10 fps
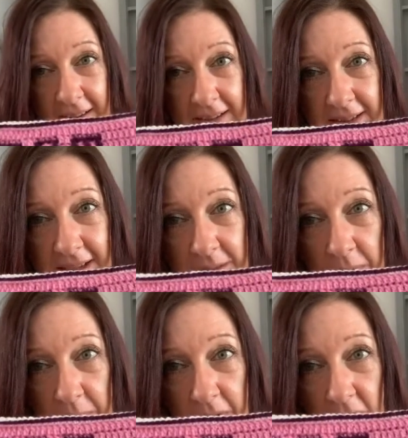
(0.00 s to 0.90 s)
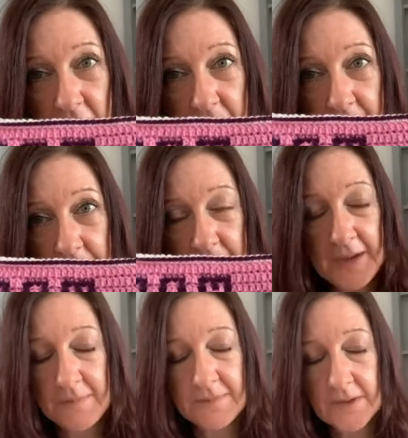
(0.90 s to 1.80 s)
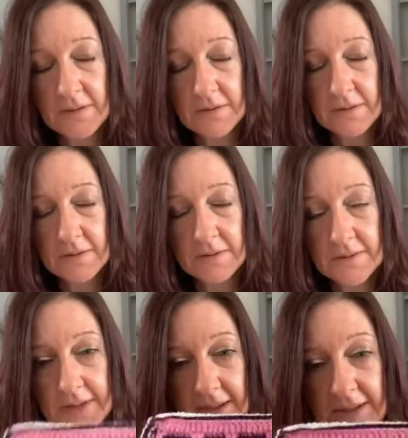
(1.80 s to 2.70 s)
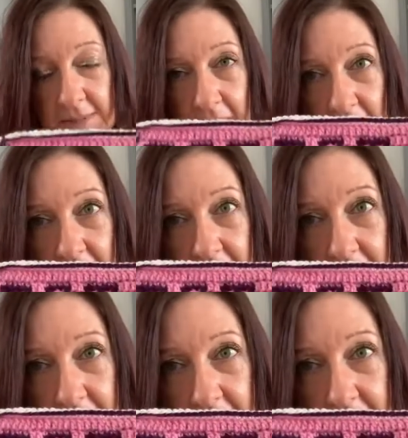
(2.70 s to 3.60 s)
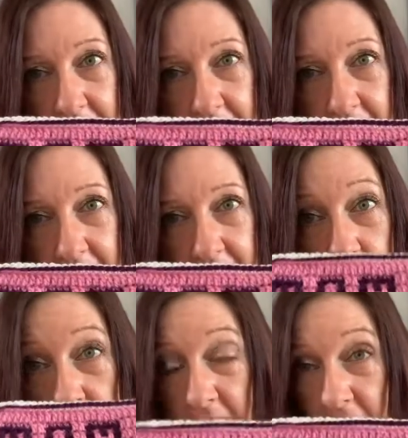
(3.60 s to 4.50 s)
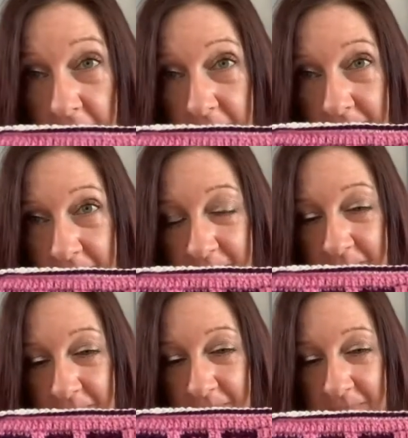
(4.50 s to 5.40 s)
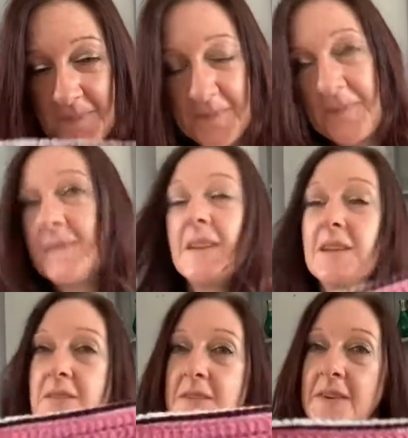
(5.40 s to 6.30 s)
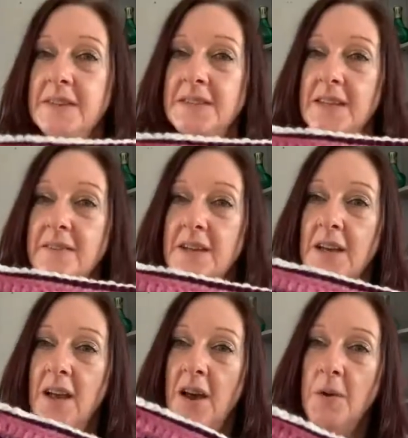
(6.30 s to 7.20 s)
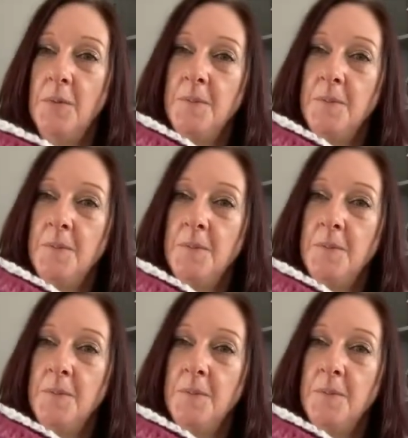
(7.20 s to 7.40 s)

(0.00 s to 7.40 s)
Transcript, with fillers: So that's my blog. Uh, that's my bookmark. So if you fancy giving it a go,